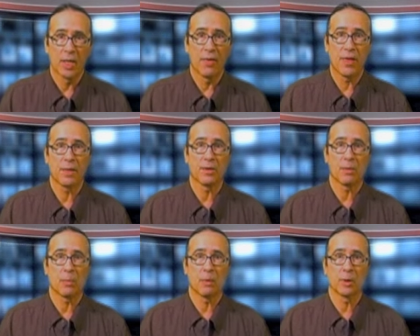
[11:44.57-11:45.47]
and then
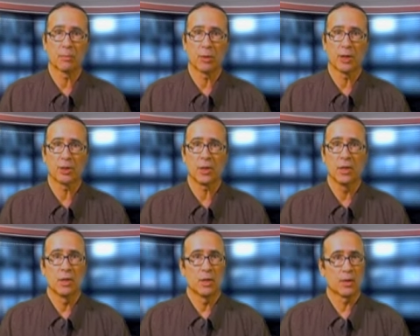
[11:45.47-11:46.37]
under public
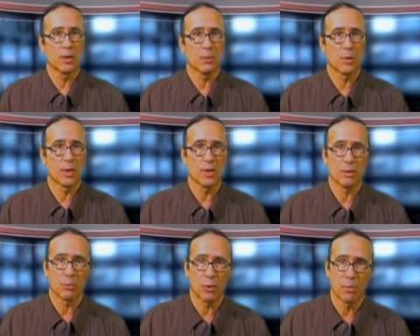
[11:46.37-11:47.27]
pressure, another one in
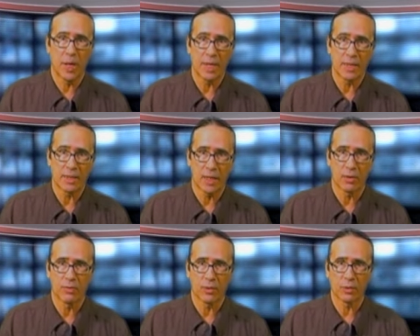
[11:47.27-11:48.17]
the pro-mining
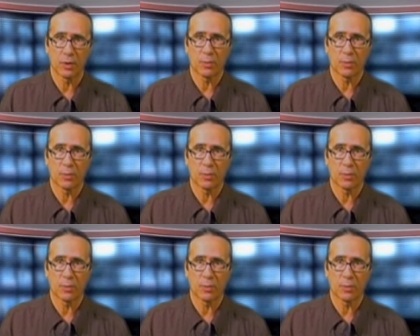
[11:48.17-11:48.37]
town of Hurley,